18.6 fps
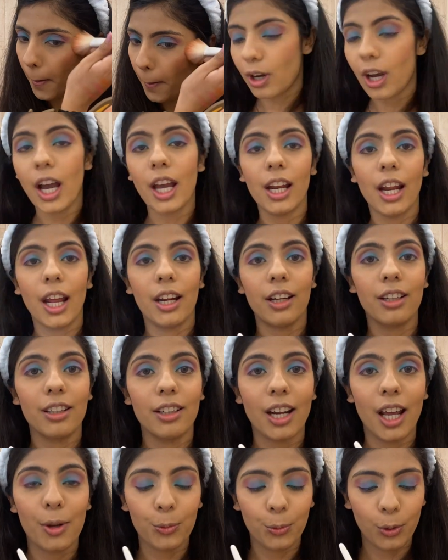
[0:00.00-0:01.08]
For
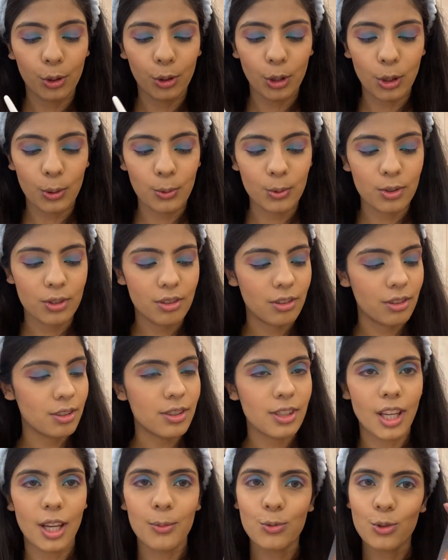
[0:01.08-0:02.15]
highlighter, I'm going to use the
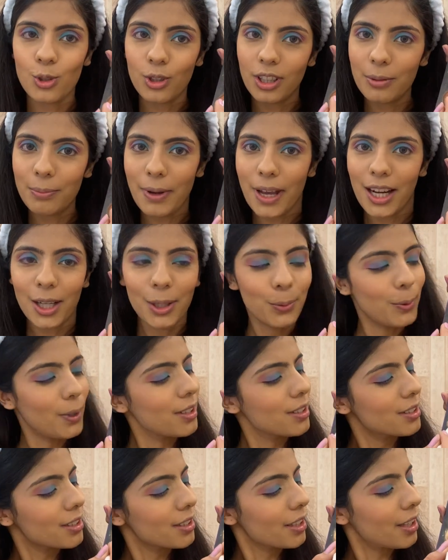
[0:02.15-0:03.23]
same sugar palette
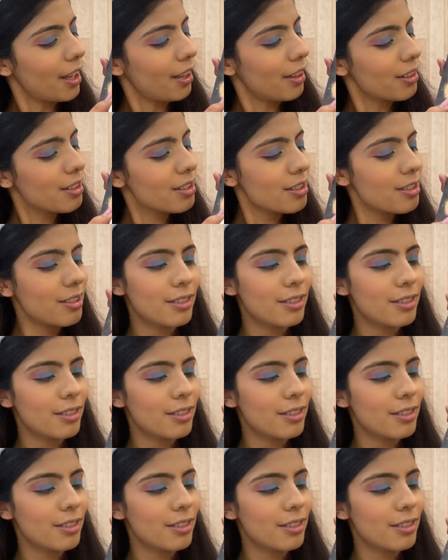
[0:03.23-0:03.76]
once again.